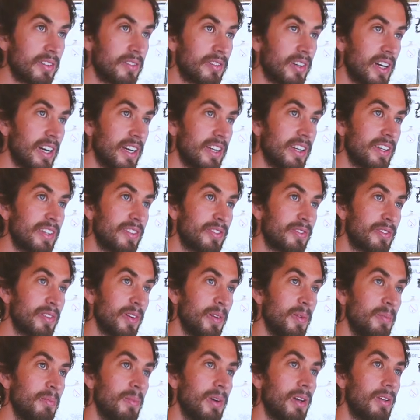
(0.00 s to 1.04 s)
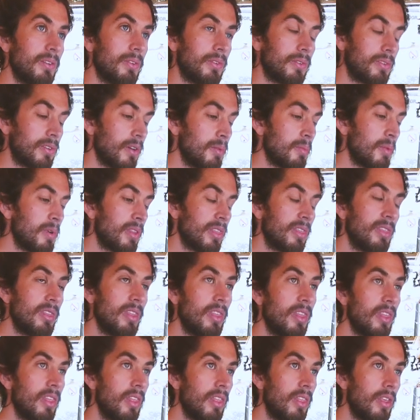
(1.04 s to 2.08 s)
advice from someone
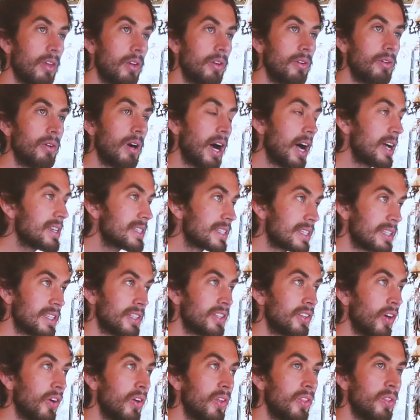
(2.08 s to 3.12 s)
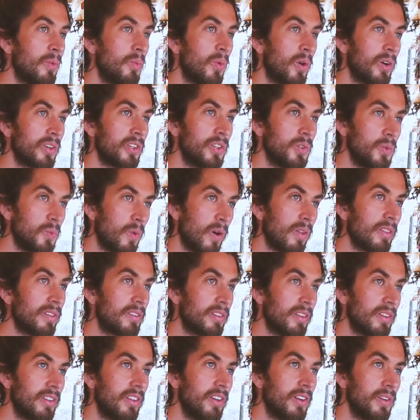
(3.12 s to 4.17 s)
who hasn't done what you
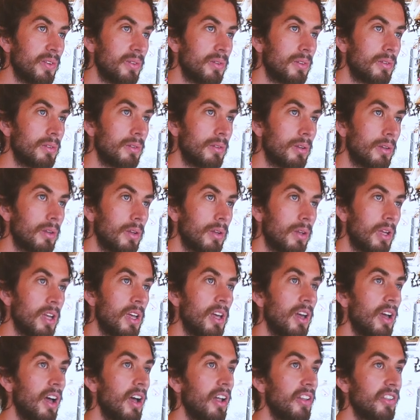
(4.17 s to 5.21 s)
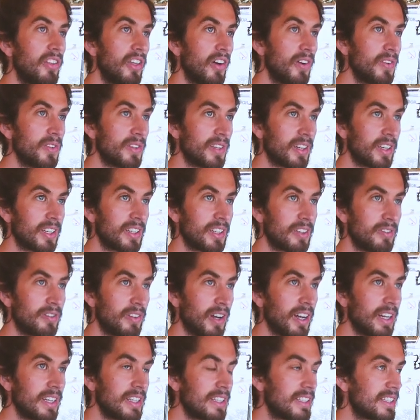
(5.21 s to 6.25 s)
want to do. Don't take
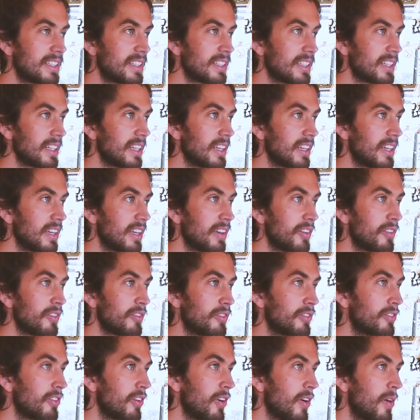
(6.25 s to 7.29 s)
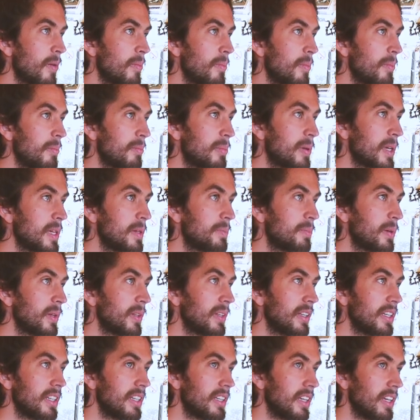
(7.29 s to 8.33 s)
advice from
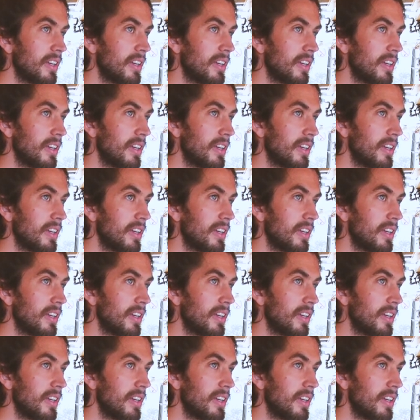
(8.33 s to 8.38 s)
people